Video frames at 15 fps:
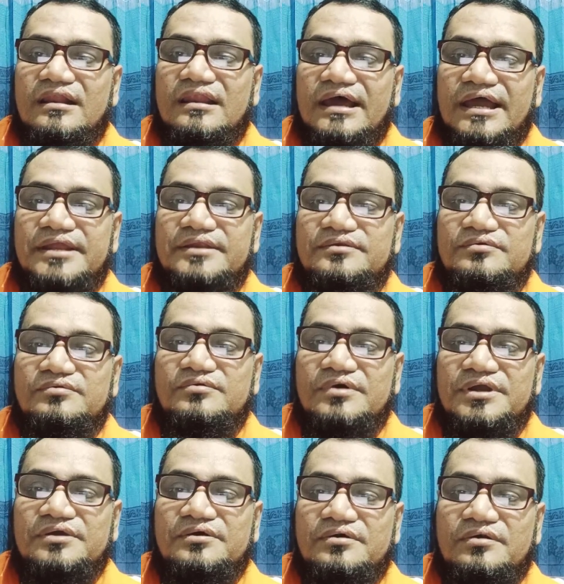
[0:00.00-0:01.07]
line to
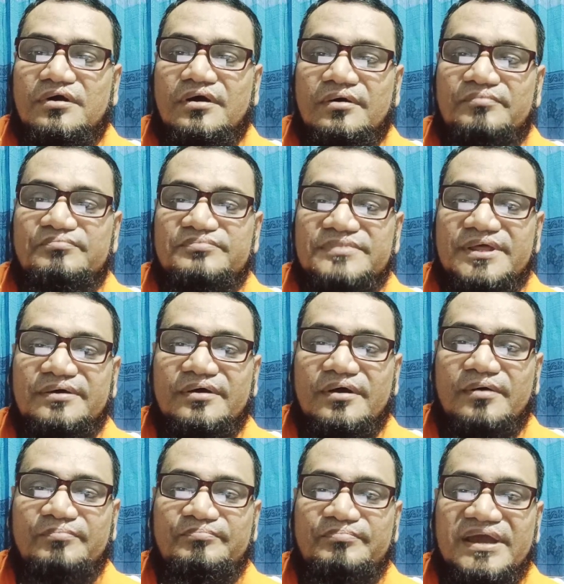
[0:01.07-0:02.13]
your
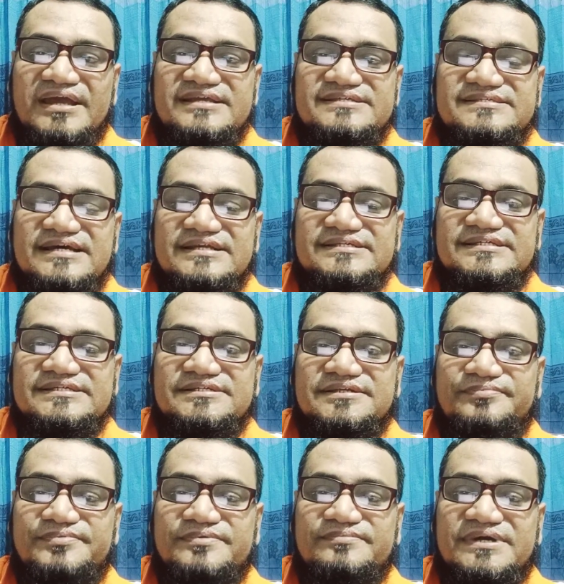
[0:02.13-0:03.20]
the page search
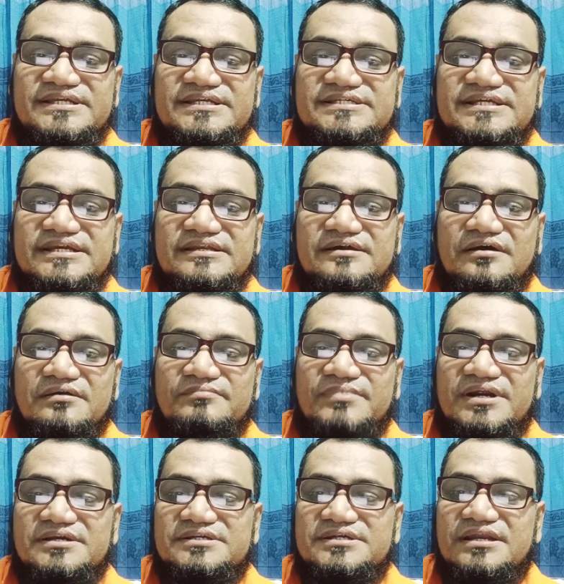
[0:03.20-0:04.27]
engine optimization
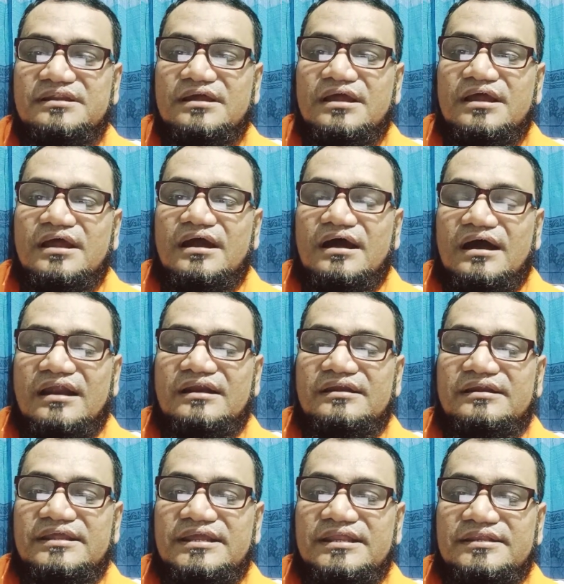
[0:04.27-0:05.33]
conversion
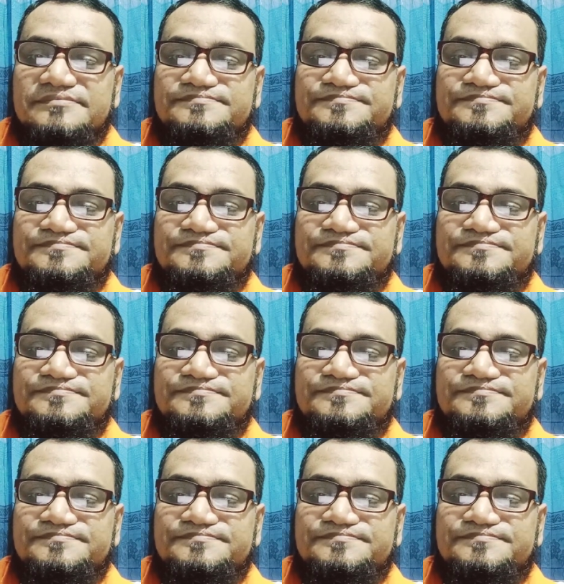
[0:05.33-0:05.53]
until